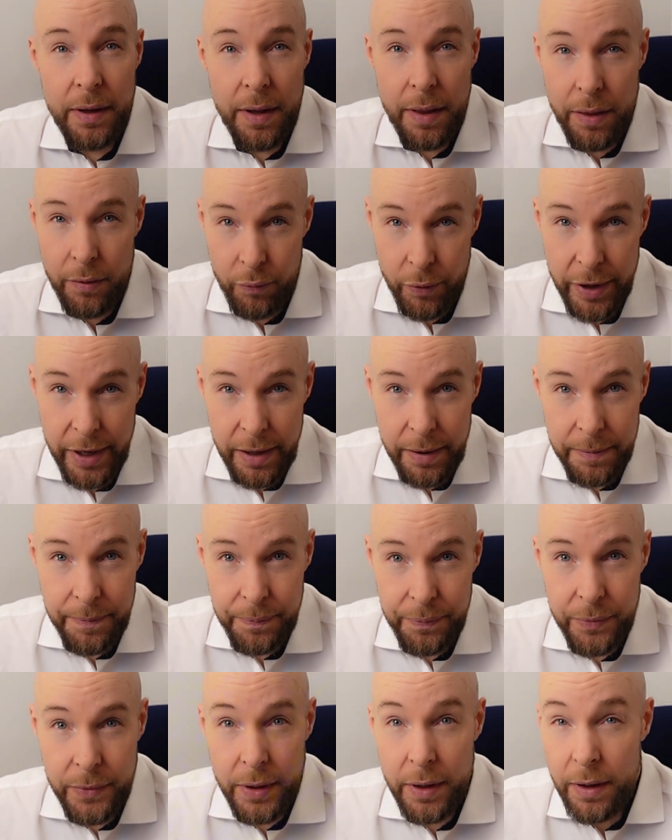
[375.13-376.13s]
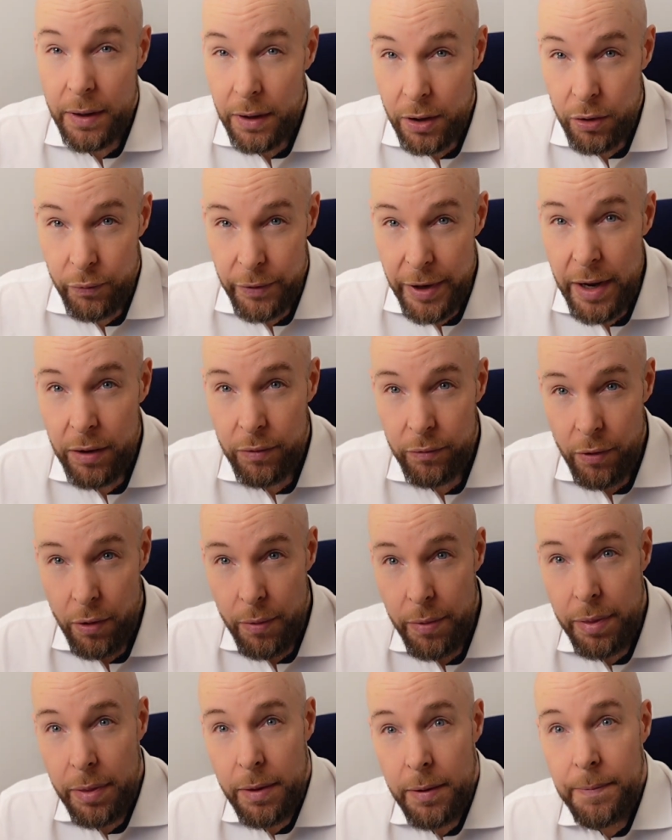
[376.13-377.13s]
3. Career
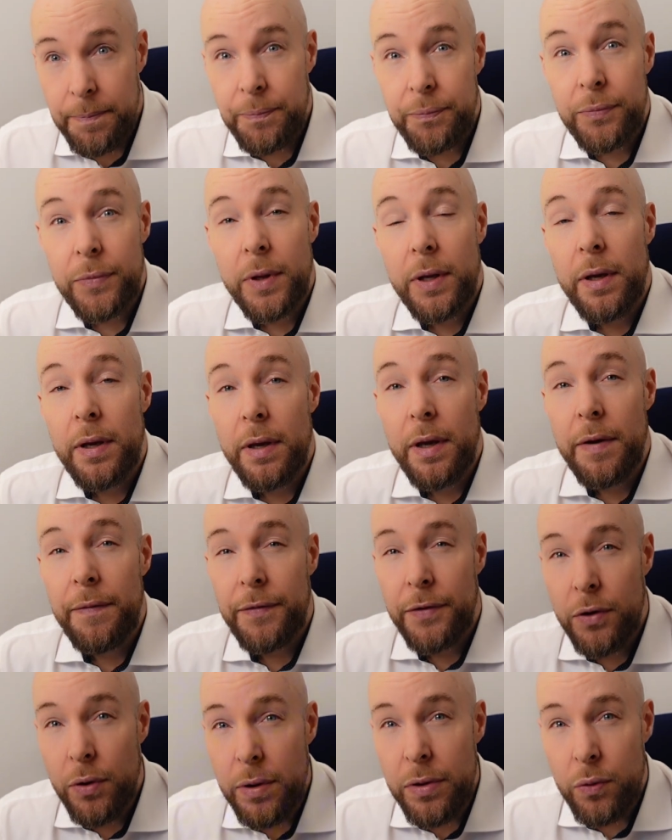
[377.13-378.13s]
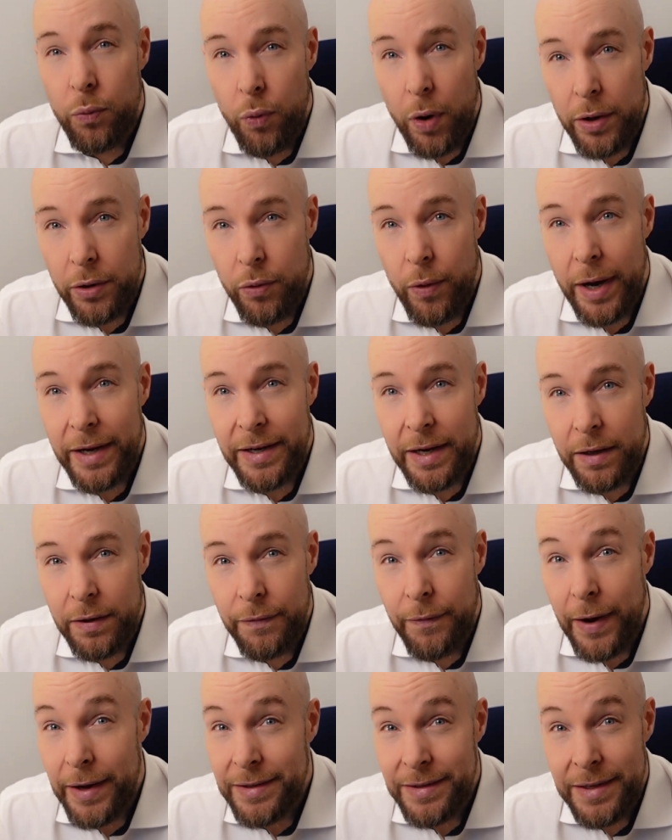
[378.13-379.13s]
growth. If you're the one who
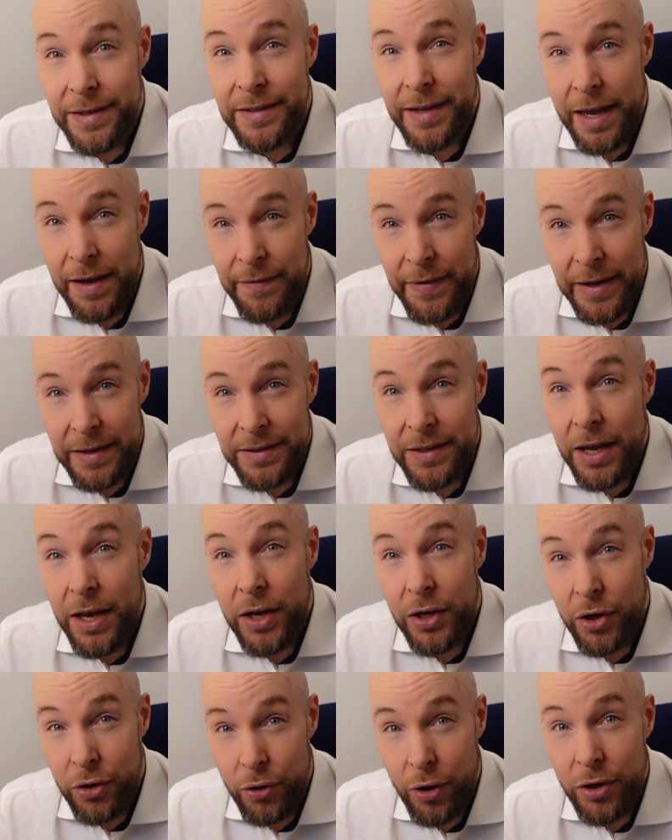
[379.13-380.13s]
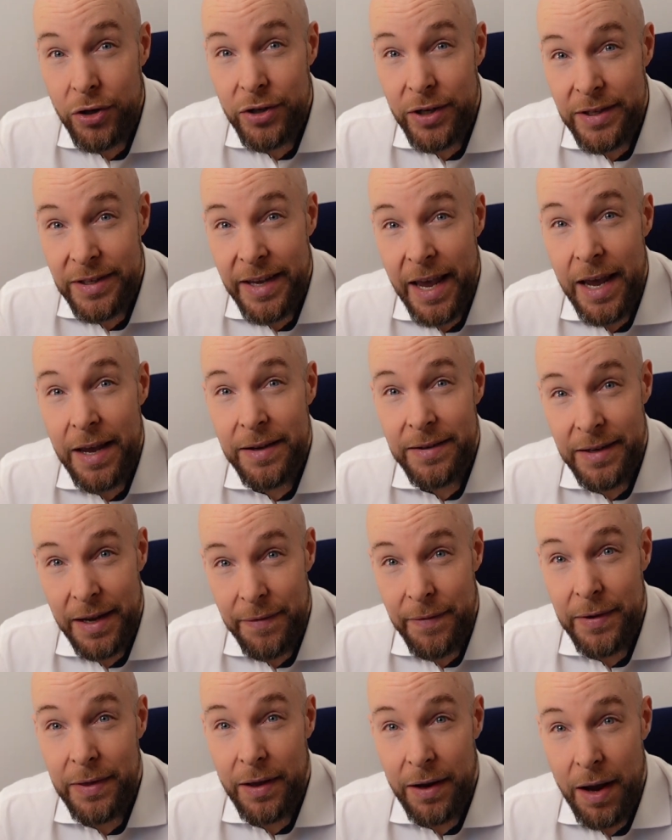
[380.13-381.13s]
identifies these savings, you're not just
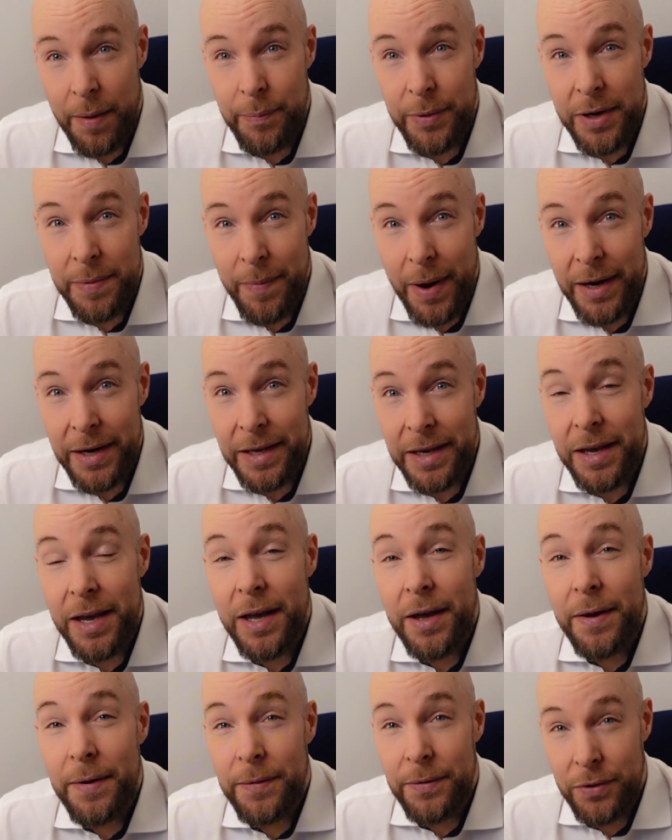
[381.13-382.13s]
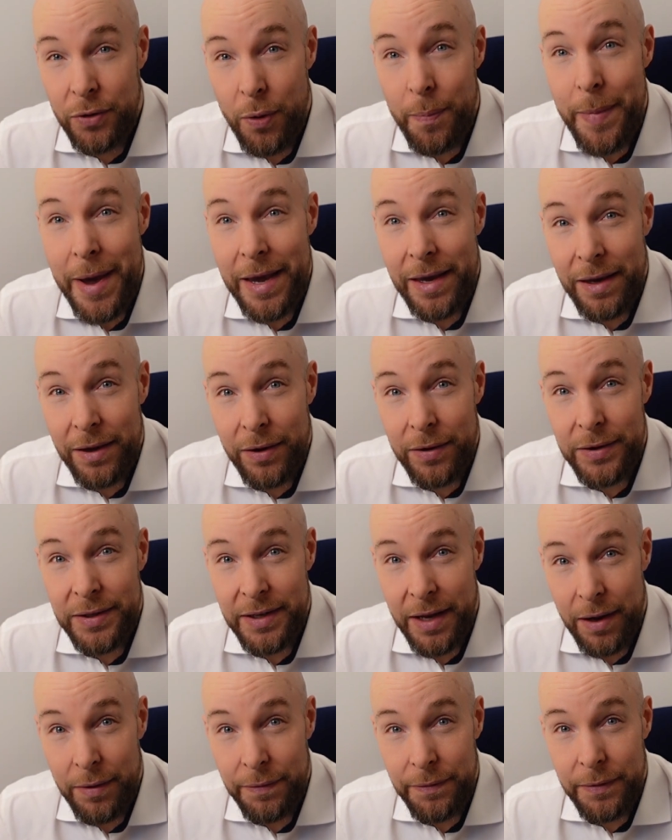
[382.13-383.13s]
saving the company money, you're making
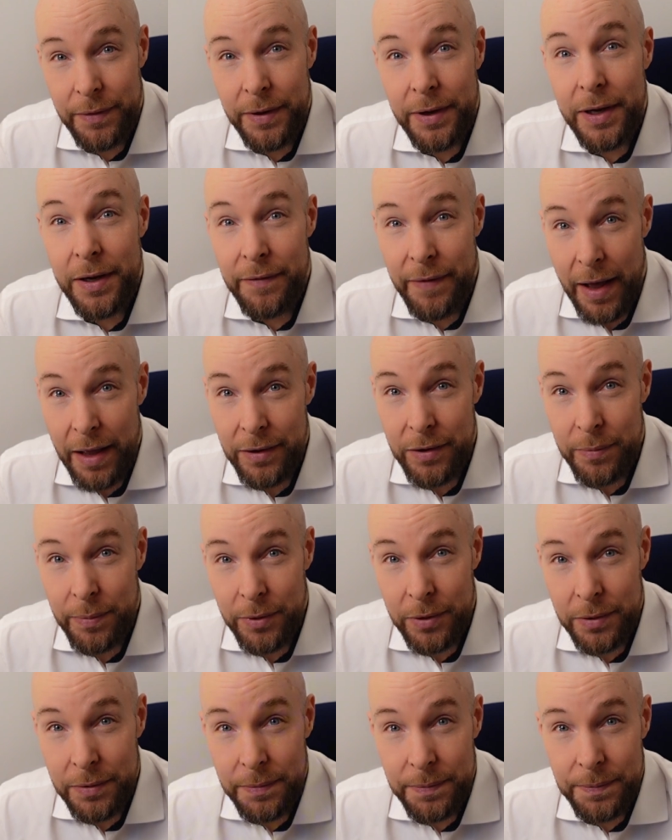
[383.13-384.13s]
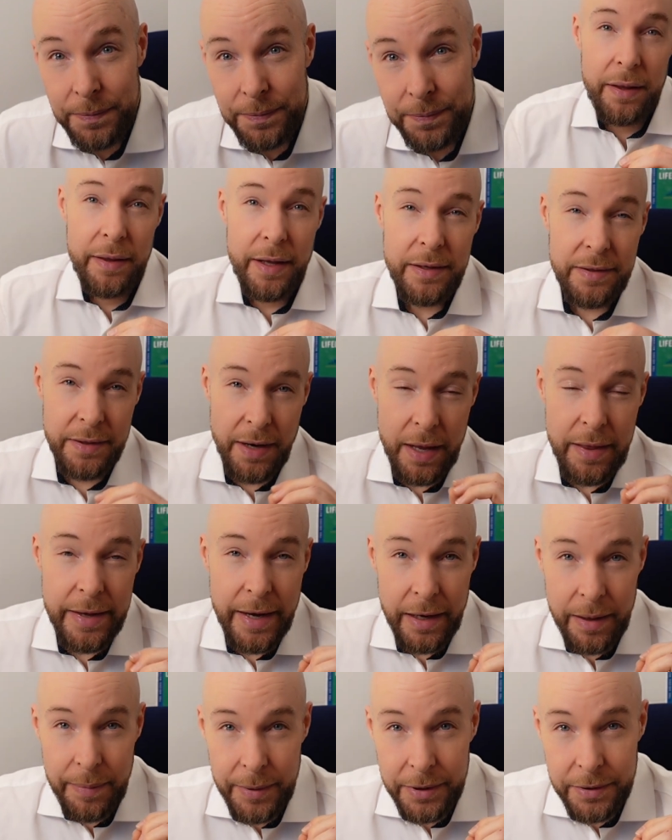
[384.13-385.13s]
yourself invaluable. There's another
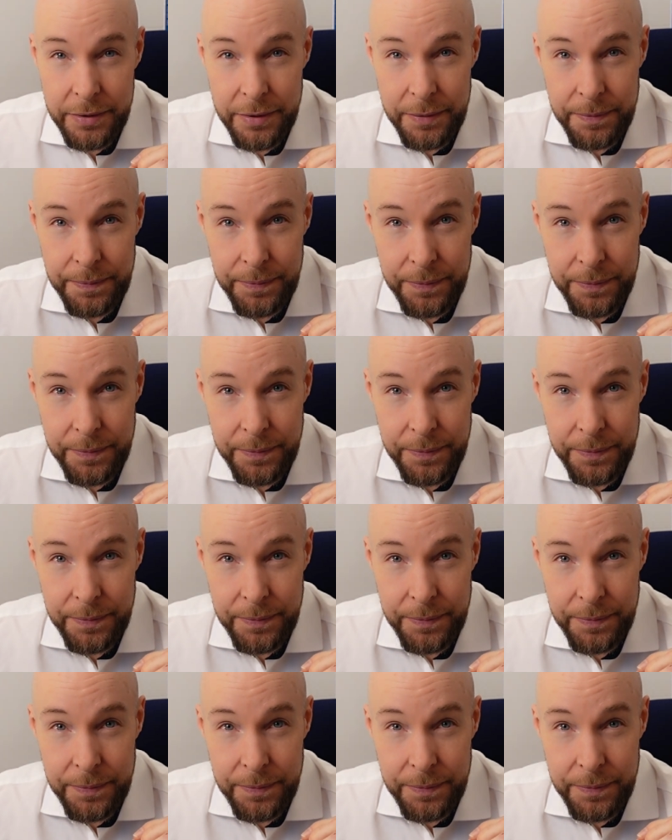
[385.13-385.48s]
element.